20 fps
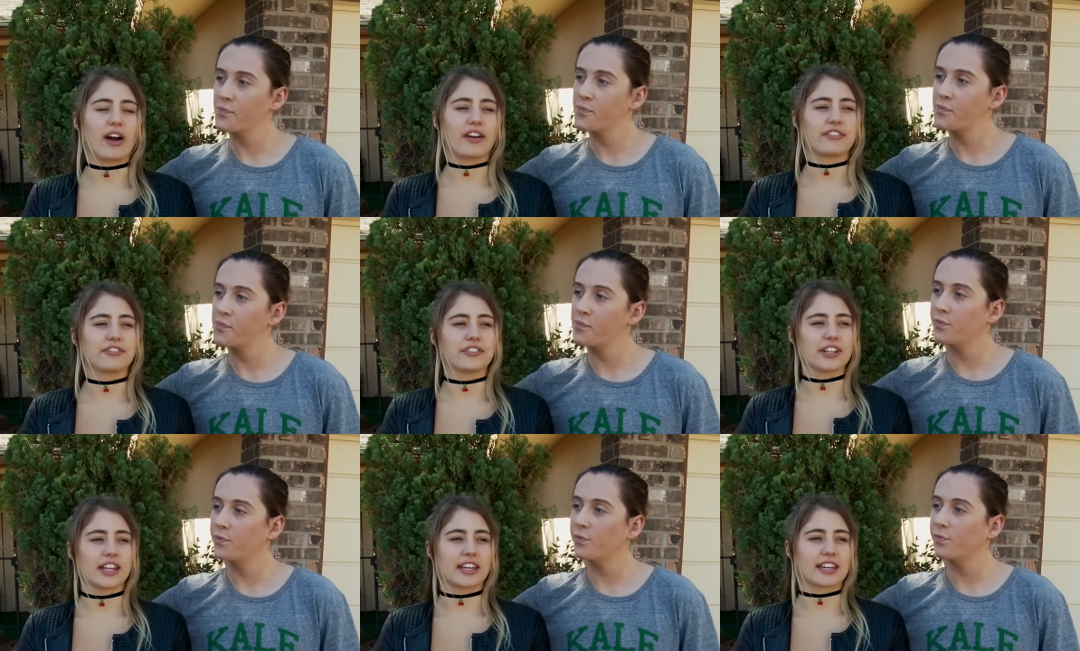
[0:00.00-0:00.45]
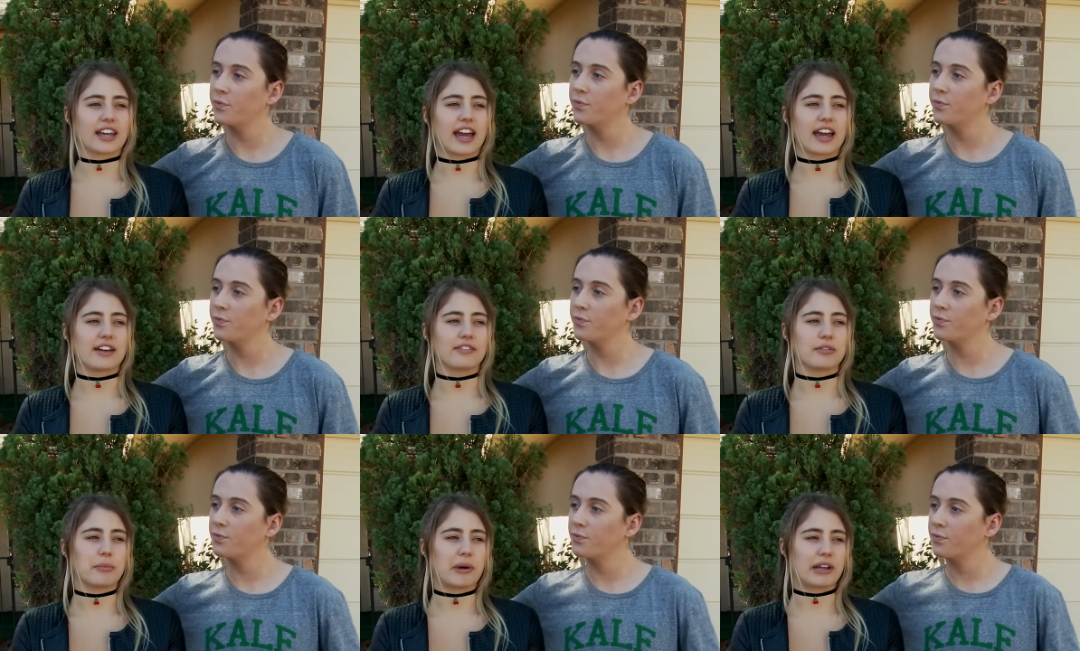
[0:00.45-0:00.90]
Speaker 1: I feel like I
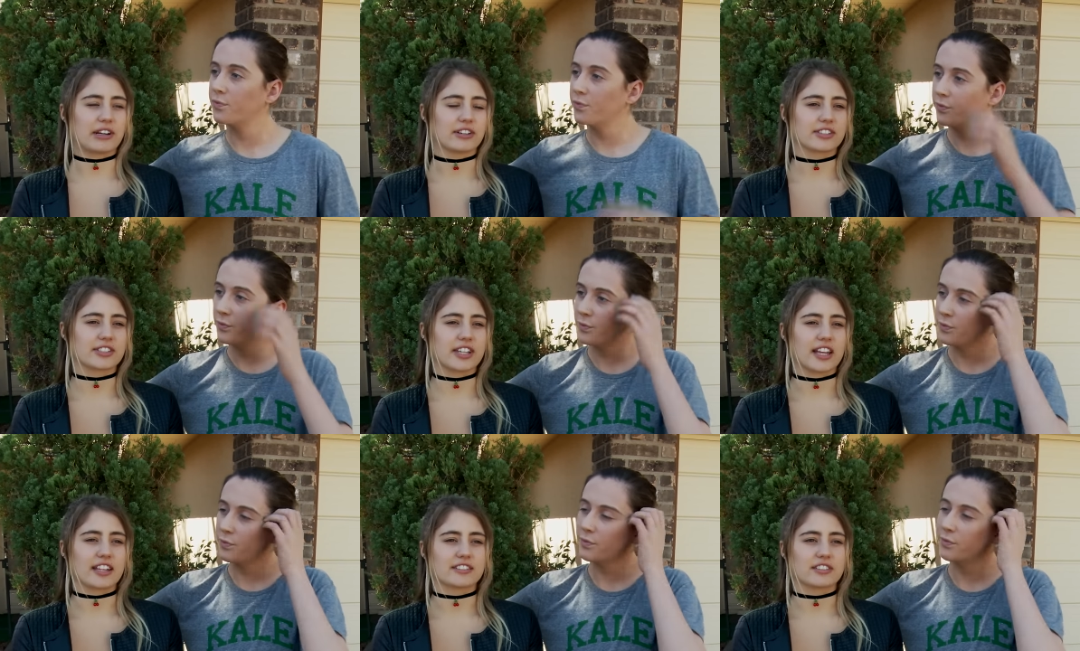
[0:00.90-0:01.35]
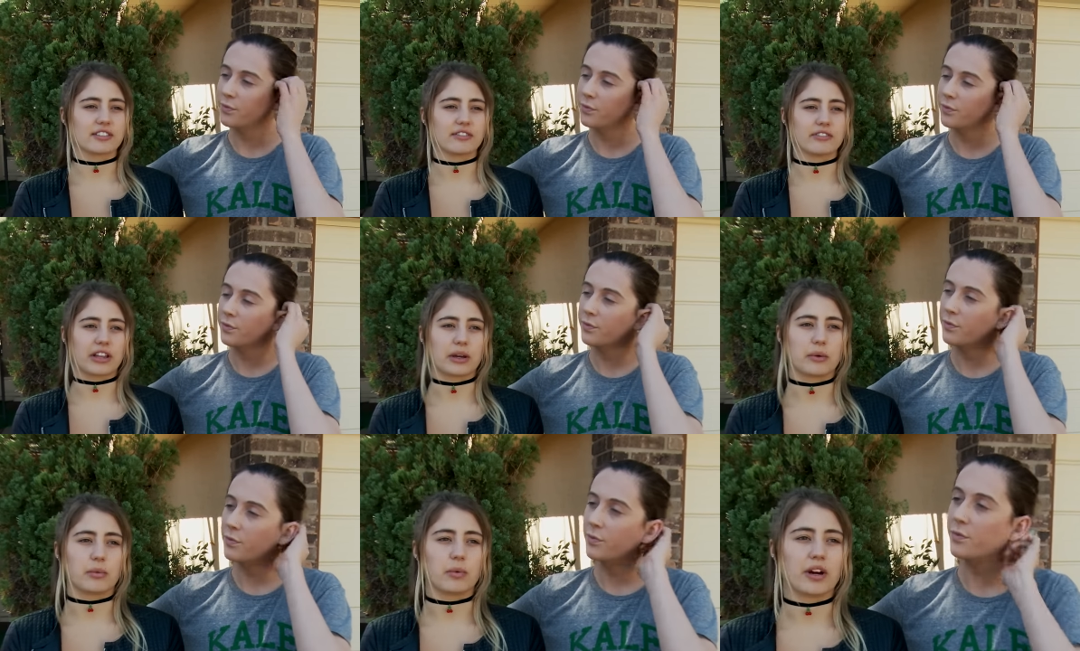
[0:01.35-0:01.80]
have a better sense of
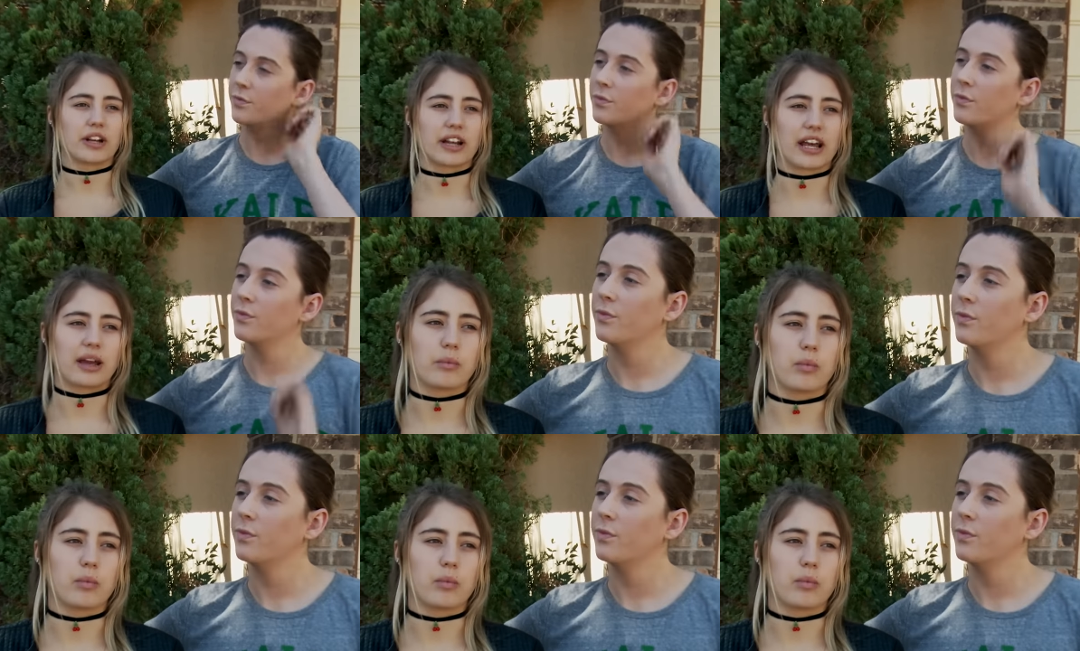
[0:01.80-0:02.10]
like what I